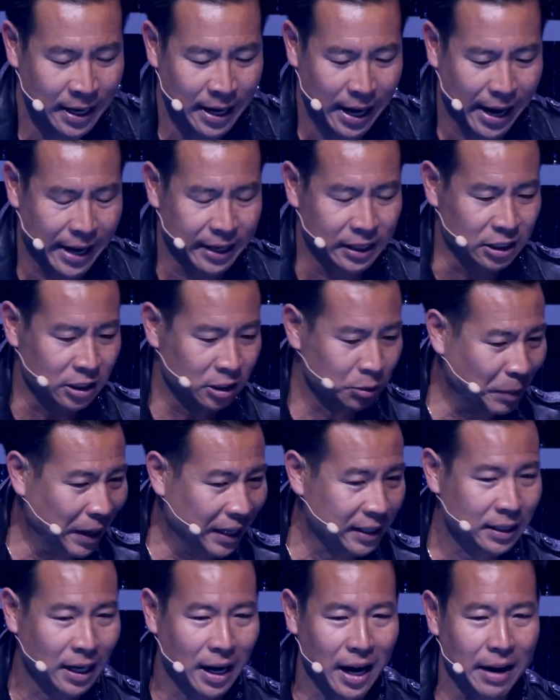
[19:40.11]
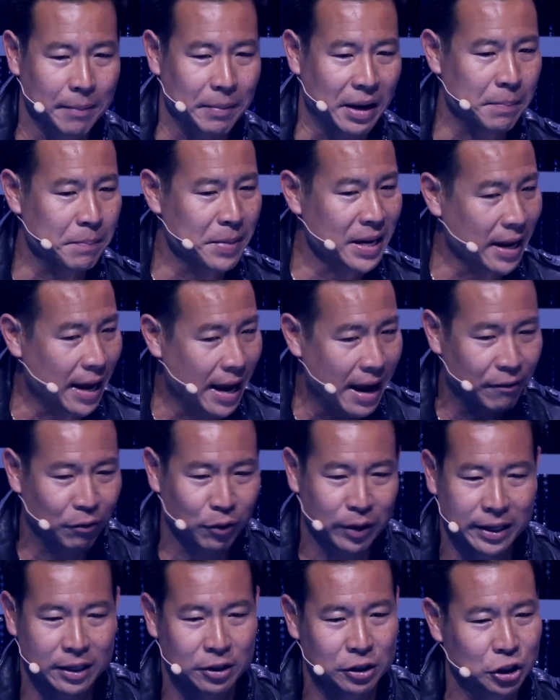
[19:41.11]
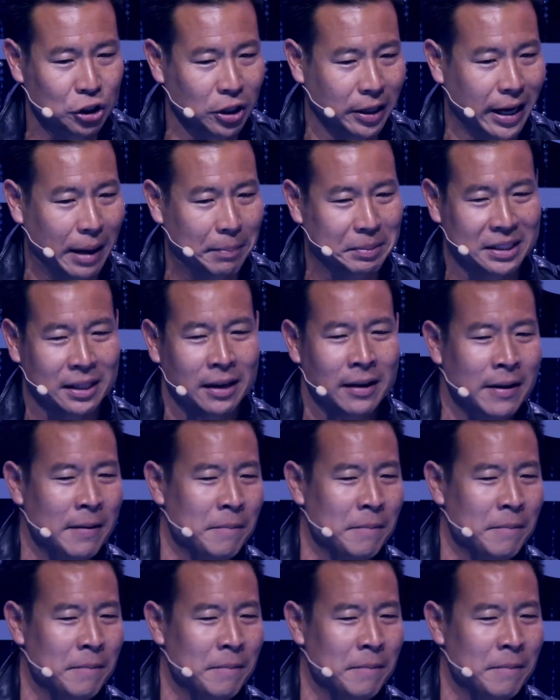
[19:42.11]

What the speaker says: and spend time and meet every Indonesian on campus.